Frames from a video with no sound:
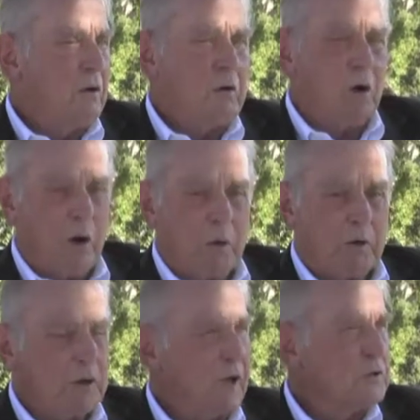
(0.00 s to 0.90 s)
No, I
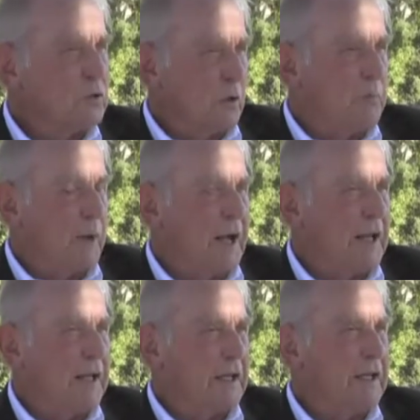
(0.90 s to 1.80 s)
went to high school at
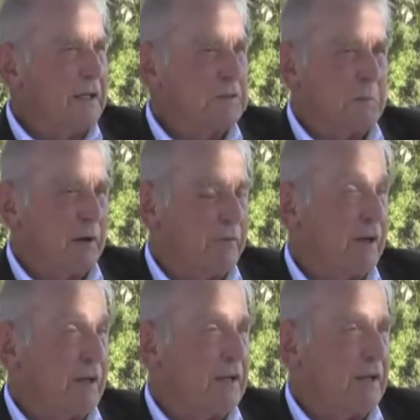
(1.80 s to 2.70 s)
Pali, and as a matter of fact,